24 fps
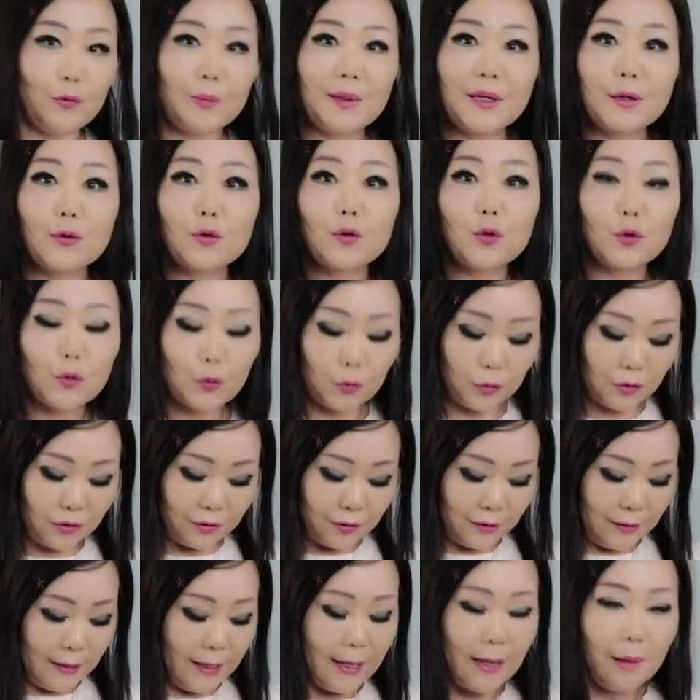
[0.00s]
will be
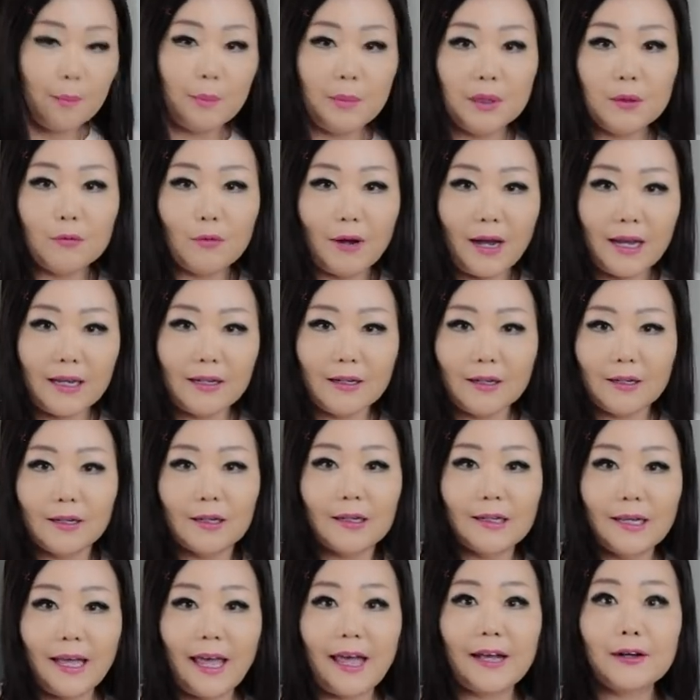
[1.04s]
cooked. Meanwhile,
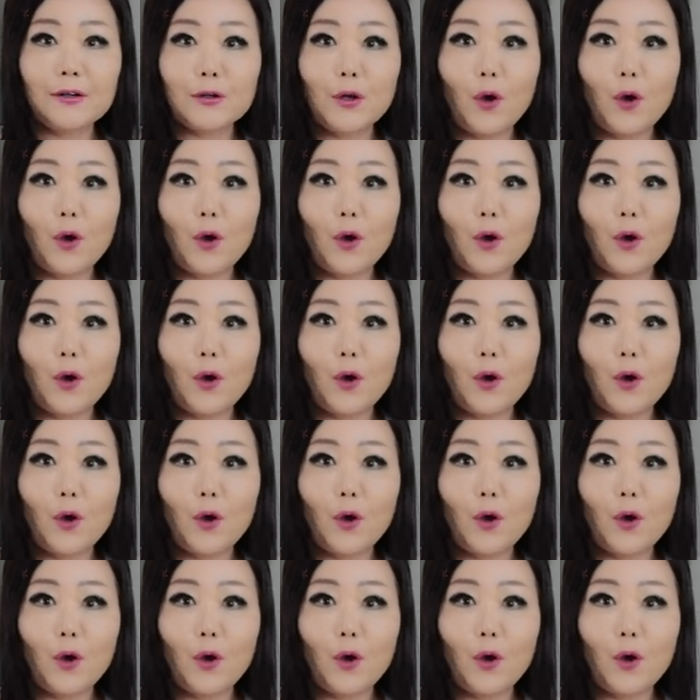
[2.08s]
egg